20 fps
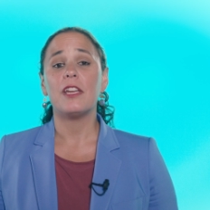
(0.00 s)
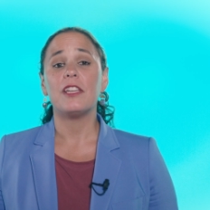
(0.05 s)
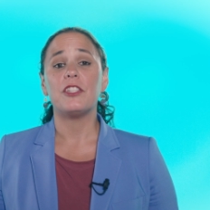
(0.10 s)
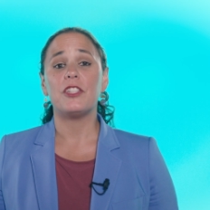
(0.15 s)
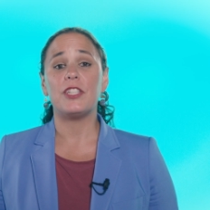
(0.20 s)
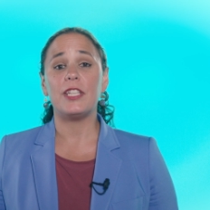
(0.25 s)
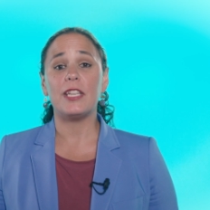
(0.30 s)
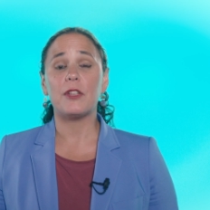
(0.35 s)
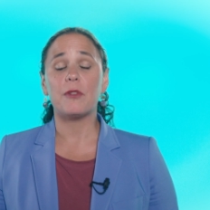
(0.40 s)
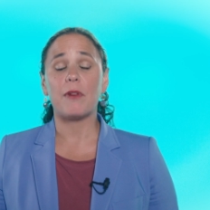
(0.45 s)

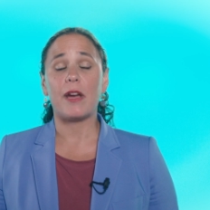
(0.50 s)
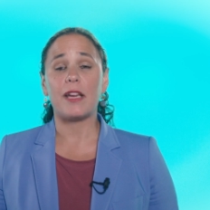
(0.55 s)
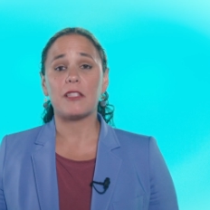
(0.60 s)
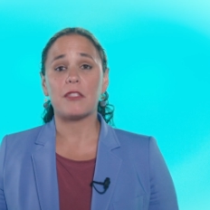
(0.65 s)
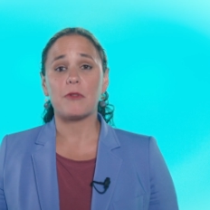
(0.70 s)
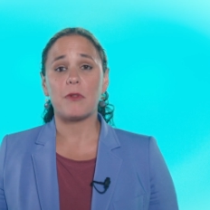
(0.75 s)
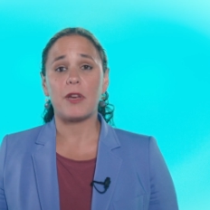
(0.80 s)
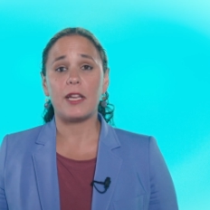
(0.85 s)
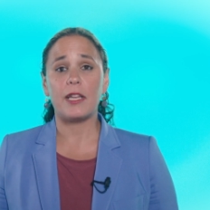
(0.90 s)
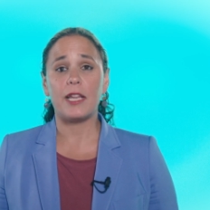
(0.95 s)
She
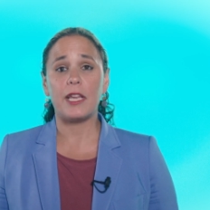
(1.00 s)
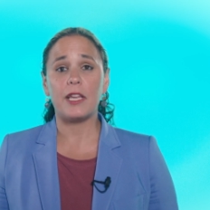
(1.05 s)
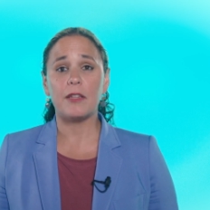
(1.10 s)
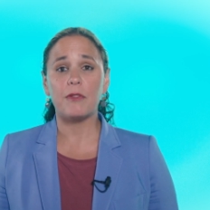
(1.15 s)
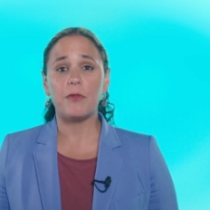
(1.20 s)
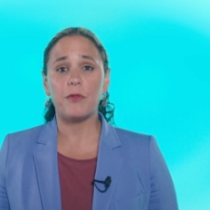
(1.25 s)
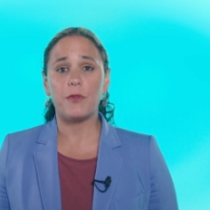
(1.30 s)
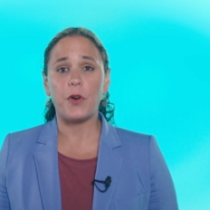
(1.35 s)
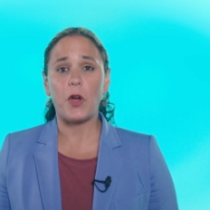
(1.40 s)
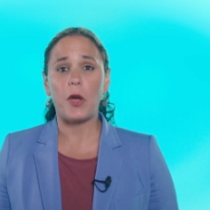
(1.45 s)

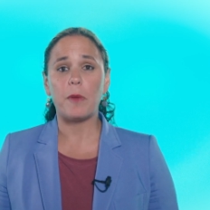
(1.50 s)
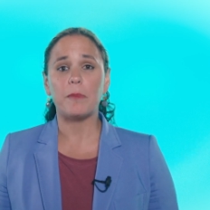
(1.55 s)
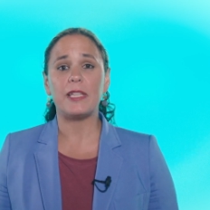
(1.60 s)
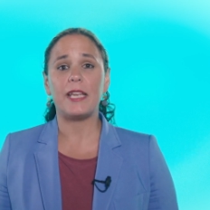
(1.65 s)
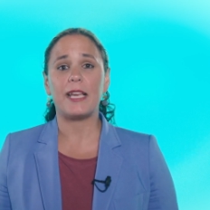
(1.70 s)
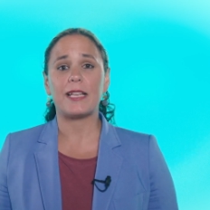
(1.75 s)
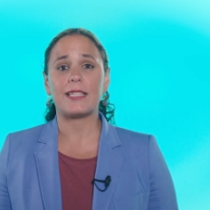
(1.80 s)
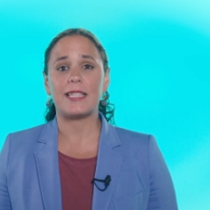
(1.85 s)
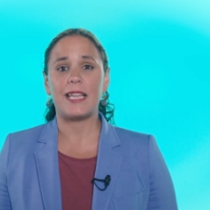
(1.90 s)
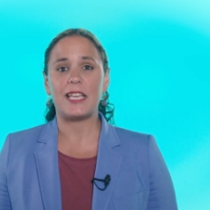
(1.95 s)
graduated from
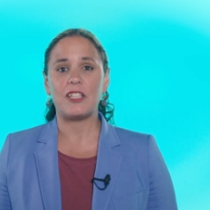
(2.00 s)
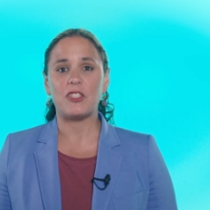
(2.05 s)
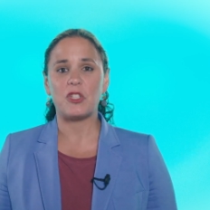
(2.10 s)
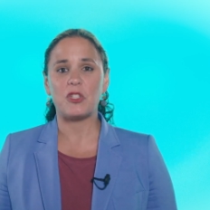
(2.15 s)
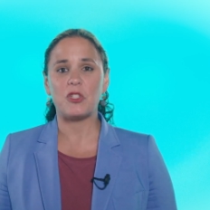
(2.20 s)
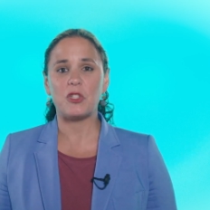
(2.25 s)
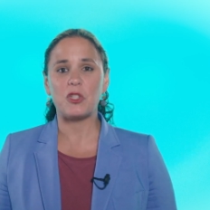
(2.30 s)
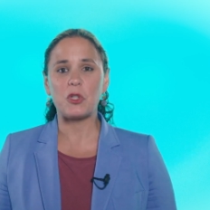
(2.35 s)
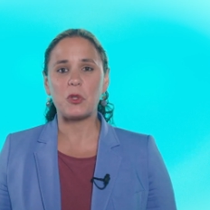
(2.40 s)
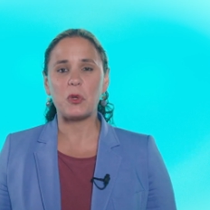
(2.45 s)
the
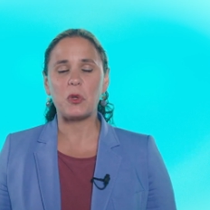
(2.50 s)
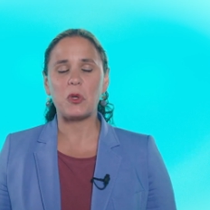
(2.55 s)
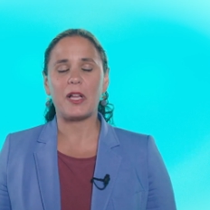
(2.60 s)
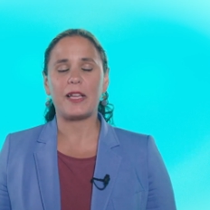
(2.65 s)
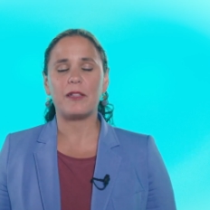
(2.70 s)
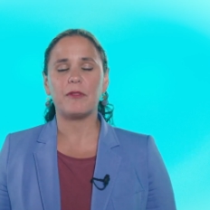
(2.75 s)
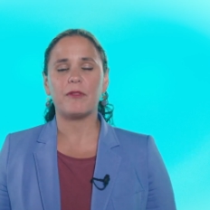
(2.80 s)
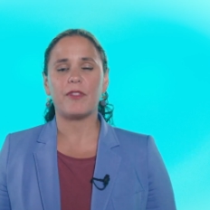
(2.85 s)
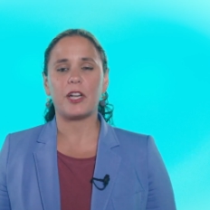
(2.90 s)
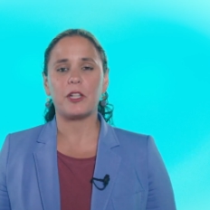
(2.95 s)
Extension School
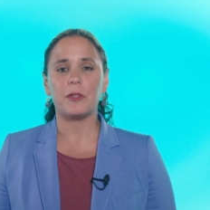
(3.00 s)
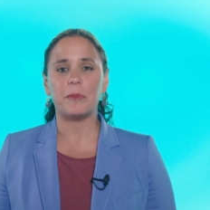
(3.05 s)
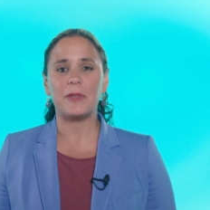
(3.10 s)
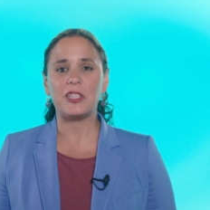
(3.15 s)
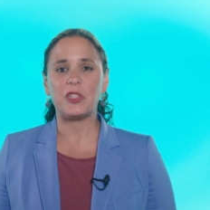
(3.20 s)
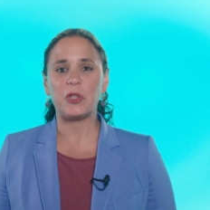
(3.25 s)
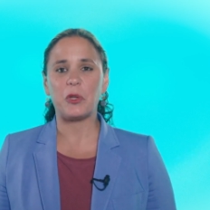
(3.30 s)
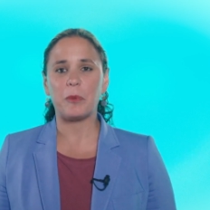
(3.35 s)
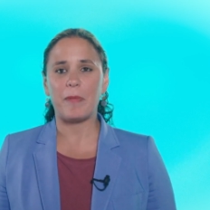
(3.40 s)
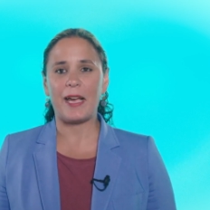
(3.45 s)

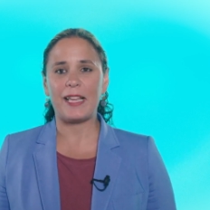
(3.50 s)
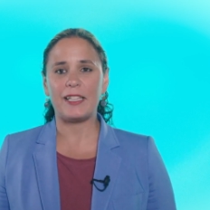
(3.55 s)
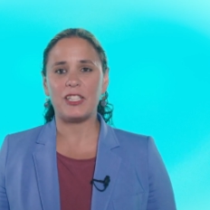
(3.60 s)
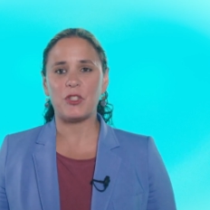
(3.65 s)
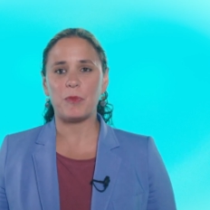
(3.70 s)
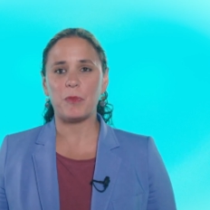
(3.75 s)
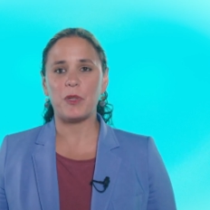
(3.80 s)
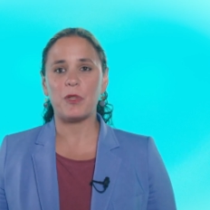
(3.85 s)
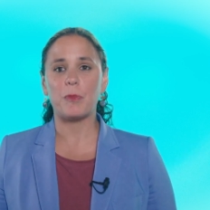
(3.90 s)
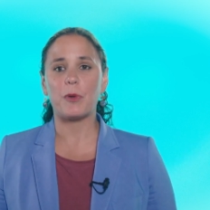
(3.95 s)
Environmental
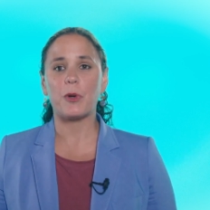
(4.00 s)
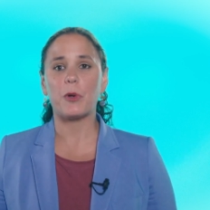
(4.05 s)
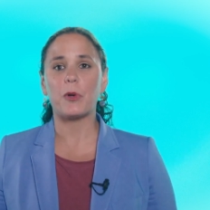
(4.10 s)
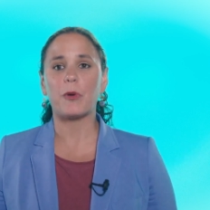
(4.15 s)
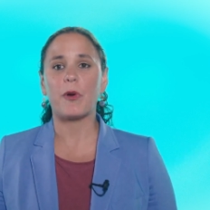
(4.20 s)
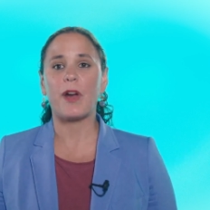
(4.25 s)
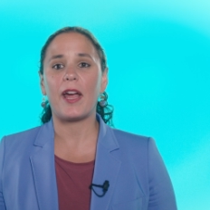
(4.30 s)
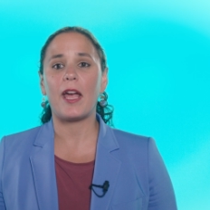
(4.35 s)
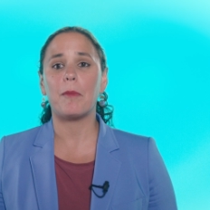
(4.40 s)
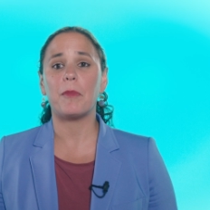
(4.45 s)
Management
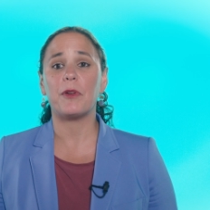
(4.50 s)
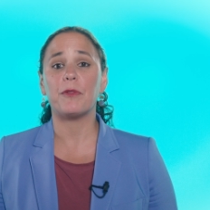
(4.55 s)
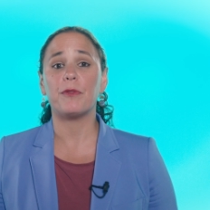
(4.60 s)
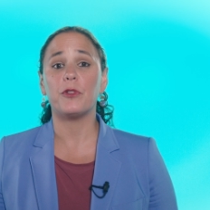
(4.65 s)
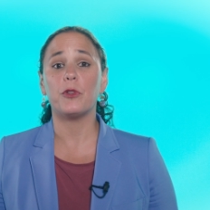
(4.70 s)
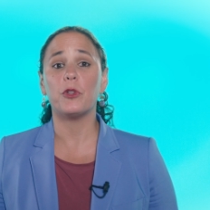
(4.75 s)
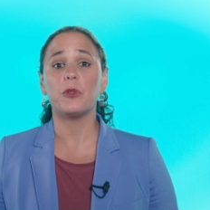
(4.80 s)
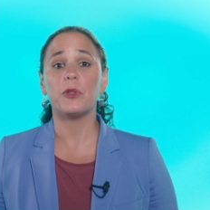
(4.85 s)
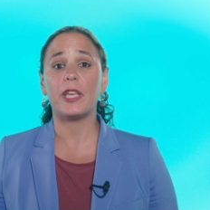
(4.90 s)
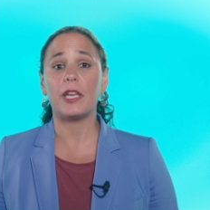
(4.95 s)
Program a
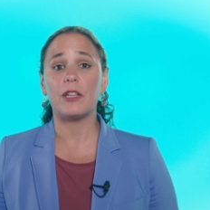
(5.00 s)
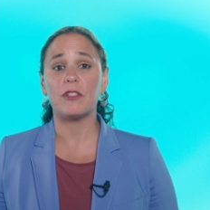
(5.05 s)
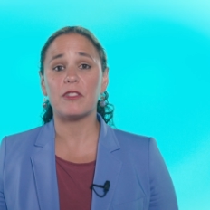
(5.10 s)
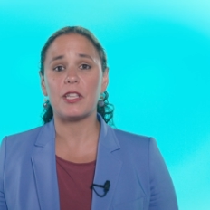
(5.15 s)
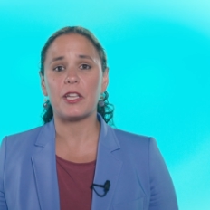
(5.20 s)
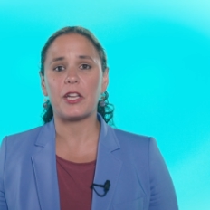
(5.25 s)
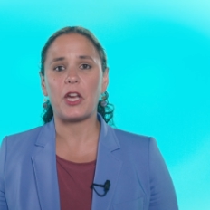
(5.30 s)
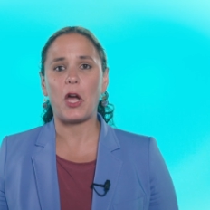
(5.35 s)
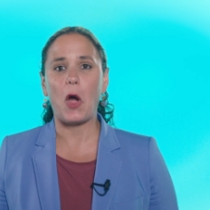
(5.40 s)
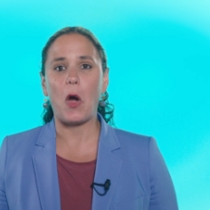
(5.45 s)
few years
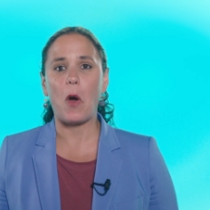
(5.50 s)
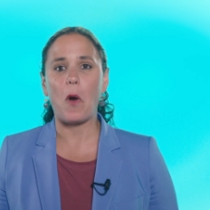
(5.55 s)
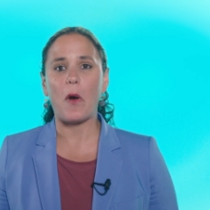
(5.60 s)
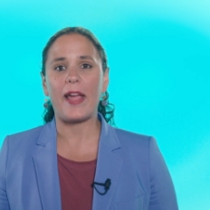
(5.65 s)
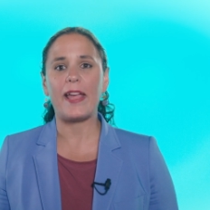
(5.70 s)
ago,